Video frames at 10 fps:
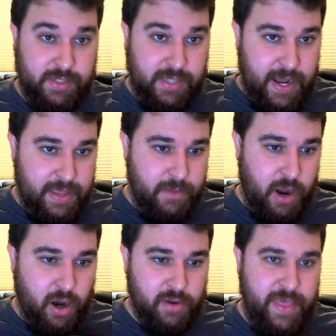A lot of them
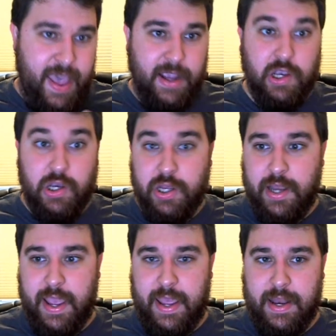are that good,
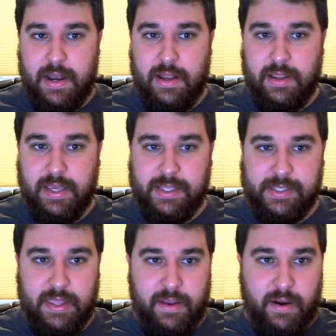and like I
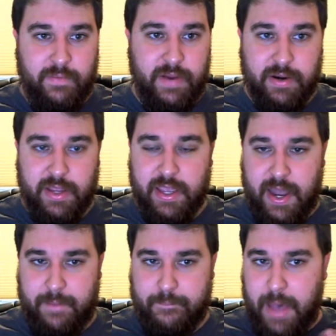said, they are very
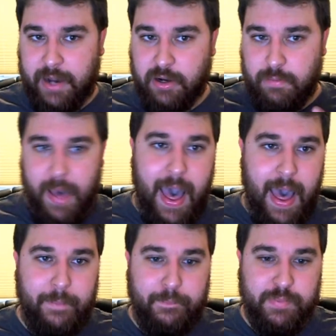kind of modern
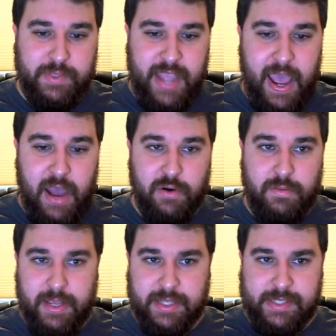pop
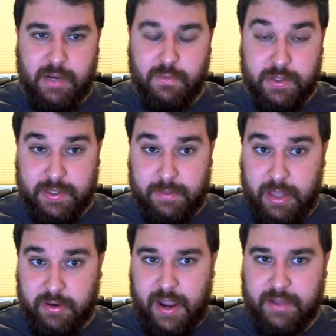sound mixed in with some
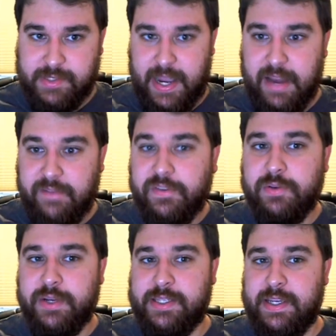other outside
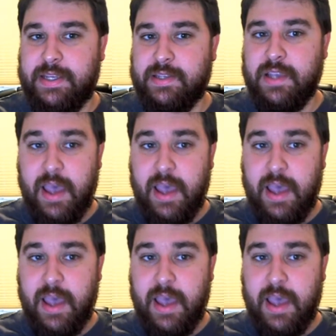influences,